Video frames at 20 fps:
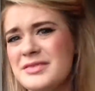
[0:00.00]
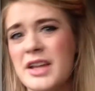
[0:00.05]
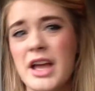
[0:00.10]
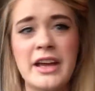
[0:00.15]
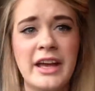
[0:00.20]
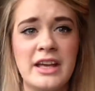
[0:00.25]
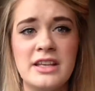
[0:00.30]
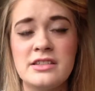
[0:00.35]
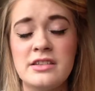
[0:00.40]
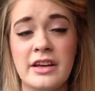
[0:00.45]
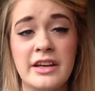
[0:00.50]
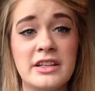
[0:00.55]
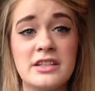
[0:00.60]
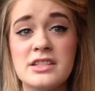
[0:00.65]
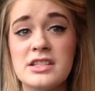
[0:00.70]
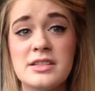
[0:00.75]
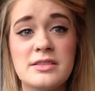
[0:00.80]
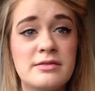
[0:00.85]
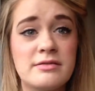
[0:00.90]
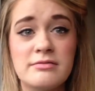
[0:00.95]
Okay,
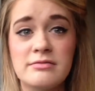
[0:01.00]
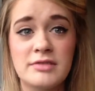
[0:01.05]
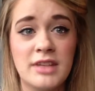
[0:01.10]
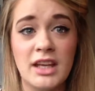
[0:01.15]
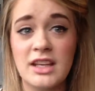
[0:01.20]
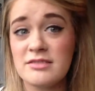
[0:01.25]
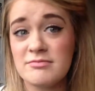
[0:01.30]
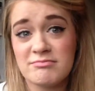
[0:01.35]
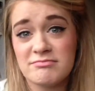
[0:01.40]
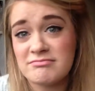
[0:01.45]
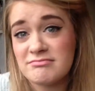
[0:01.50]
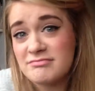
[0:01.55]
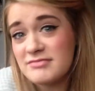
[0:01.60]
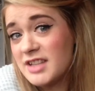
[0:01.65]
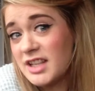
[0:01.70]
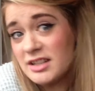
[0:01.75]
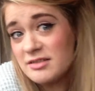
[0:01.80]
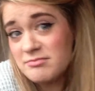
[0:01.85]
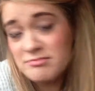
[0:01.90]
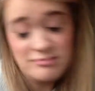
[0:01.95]
science. Yeah,
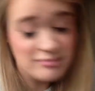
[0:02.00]
done.